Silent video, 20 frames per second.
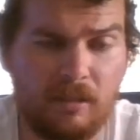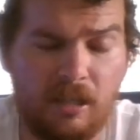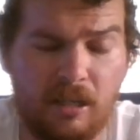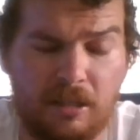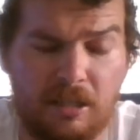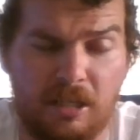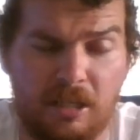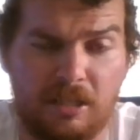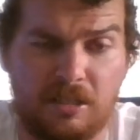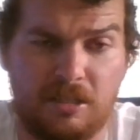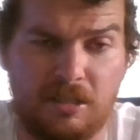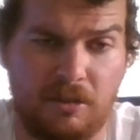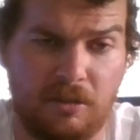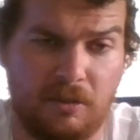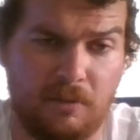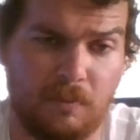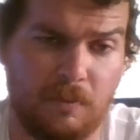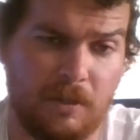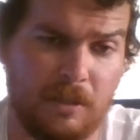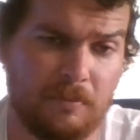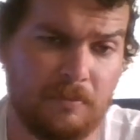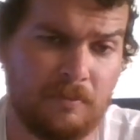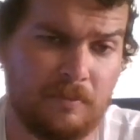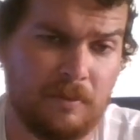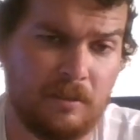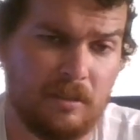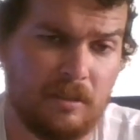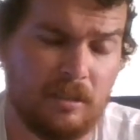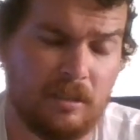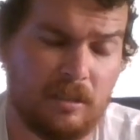I think it's a good one.
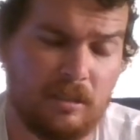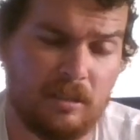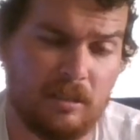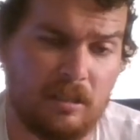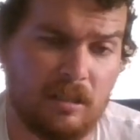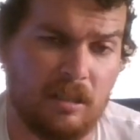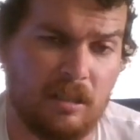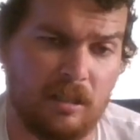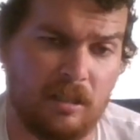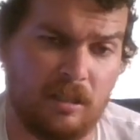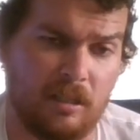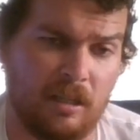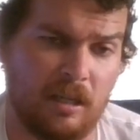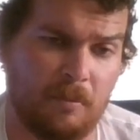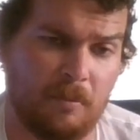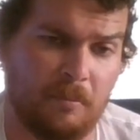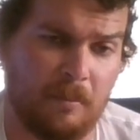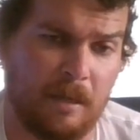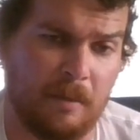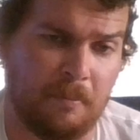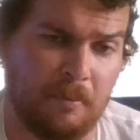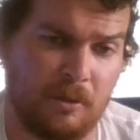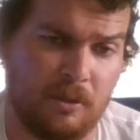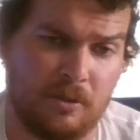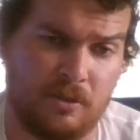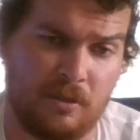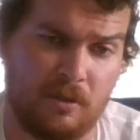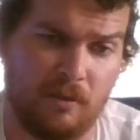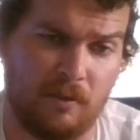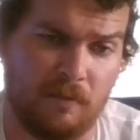Uh, not my
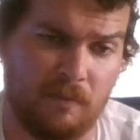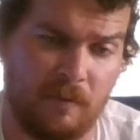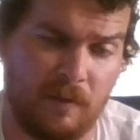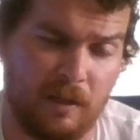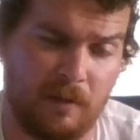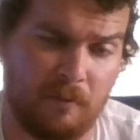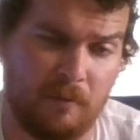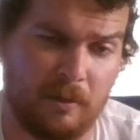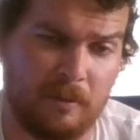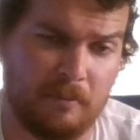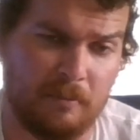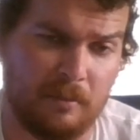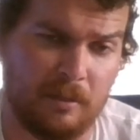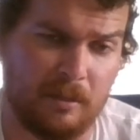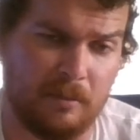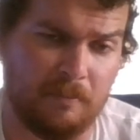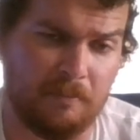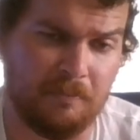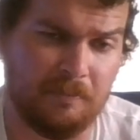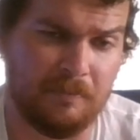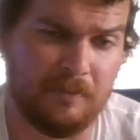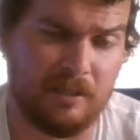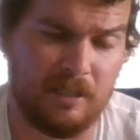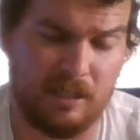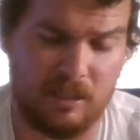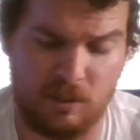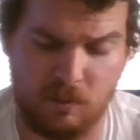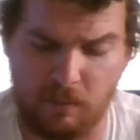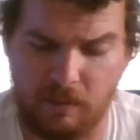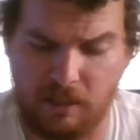personal favorite, but
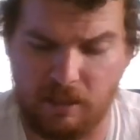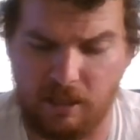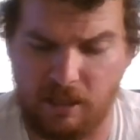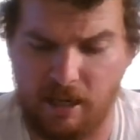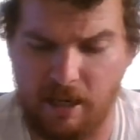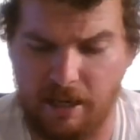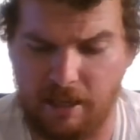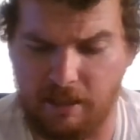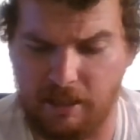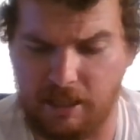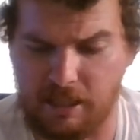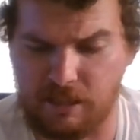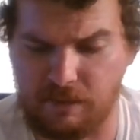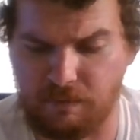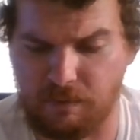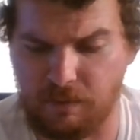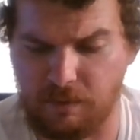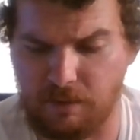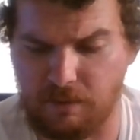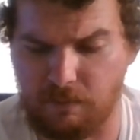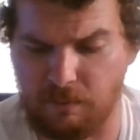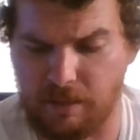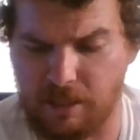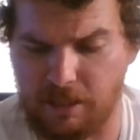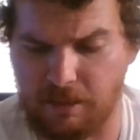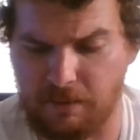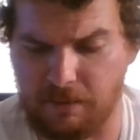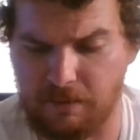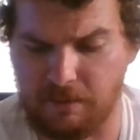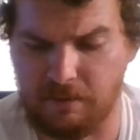it's one of the highlights for the
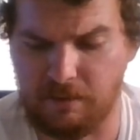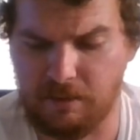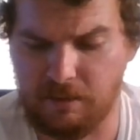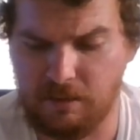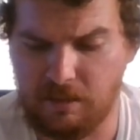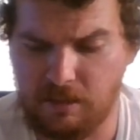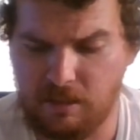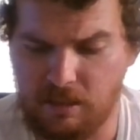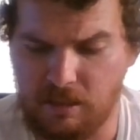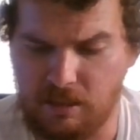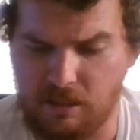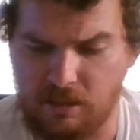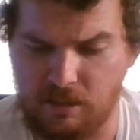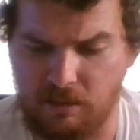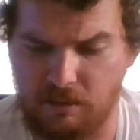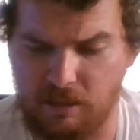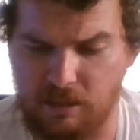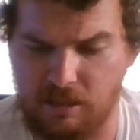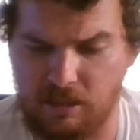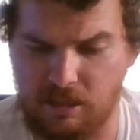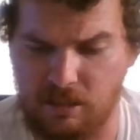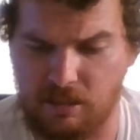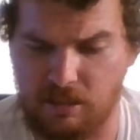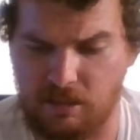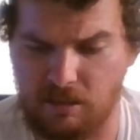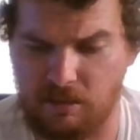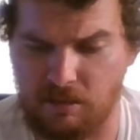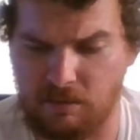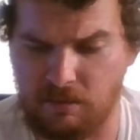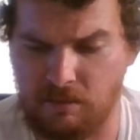record. So this is
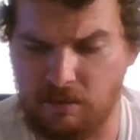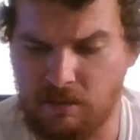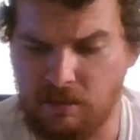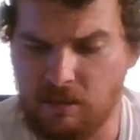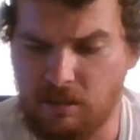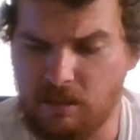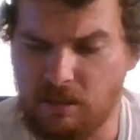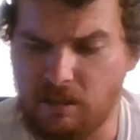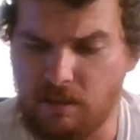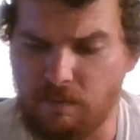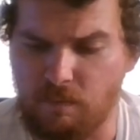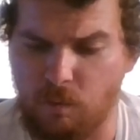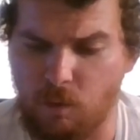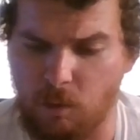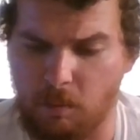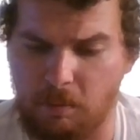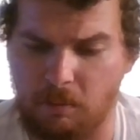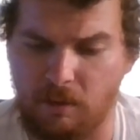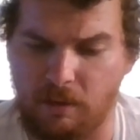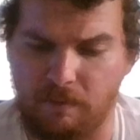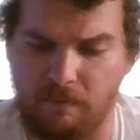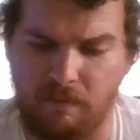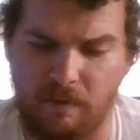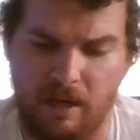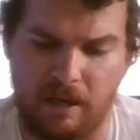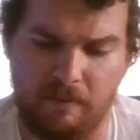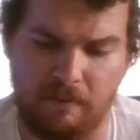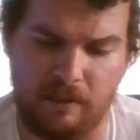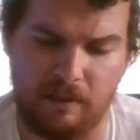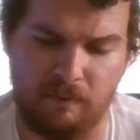a 4.5
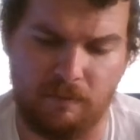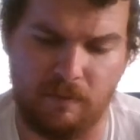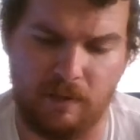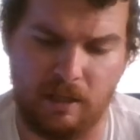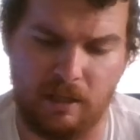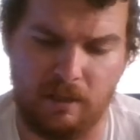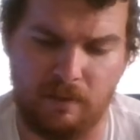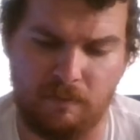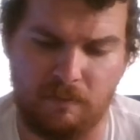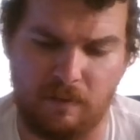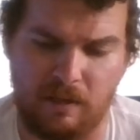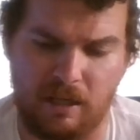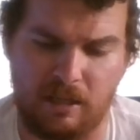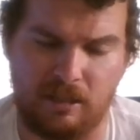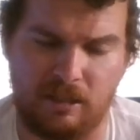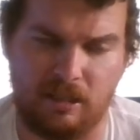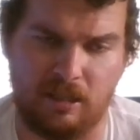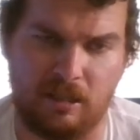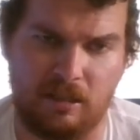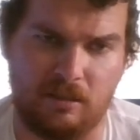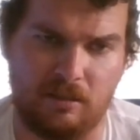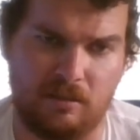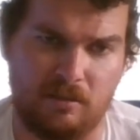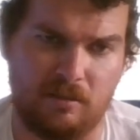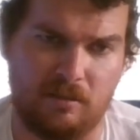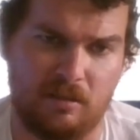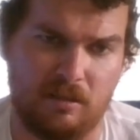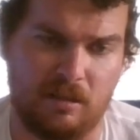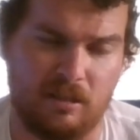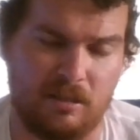out of 5. I think
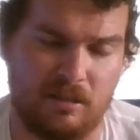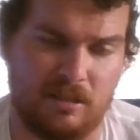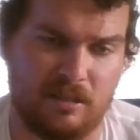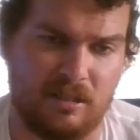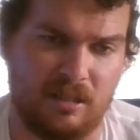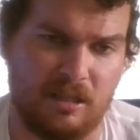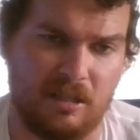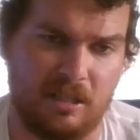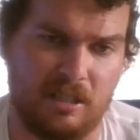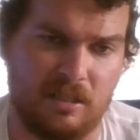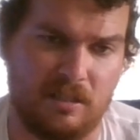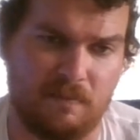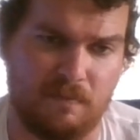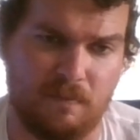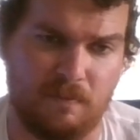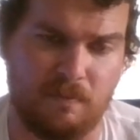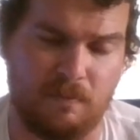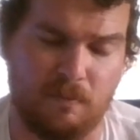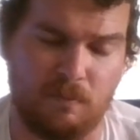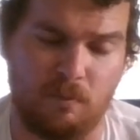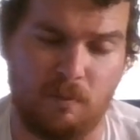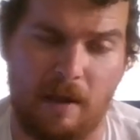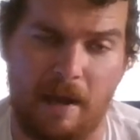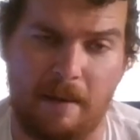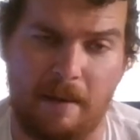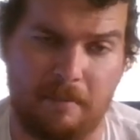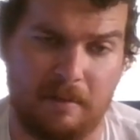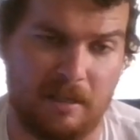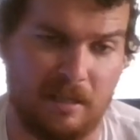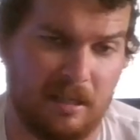uh, Sonny's
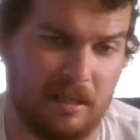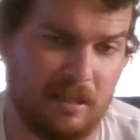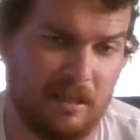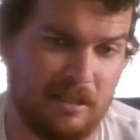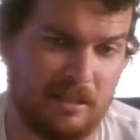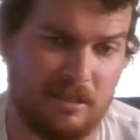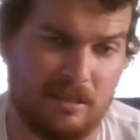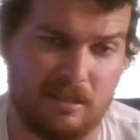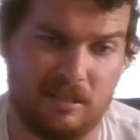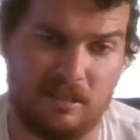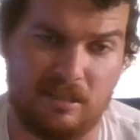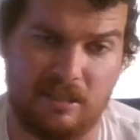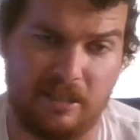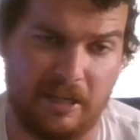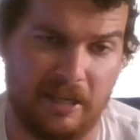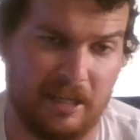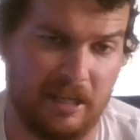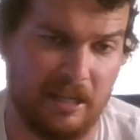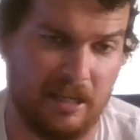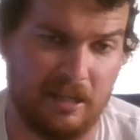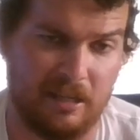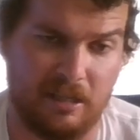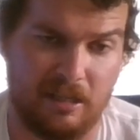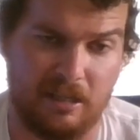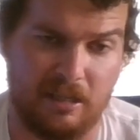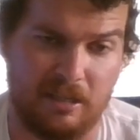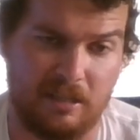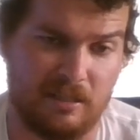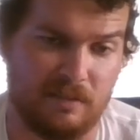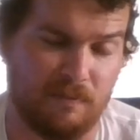rapping and his singing in
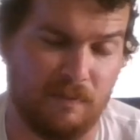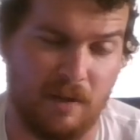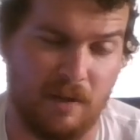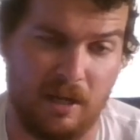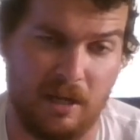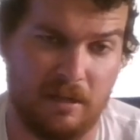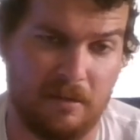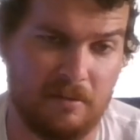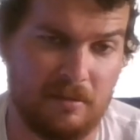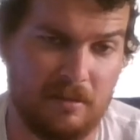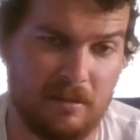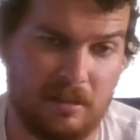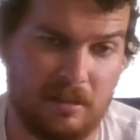it is fine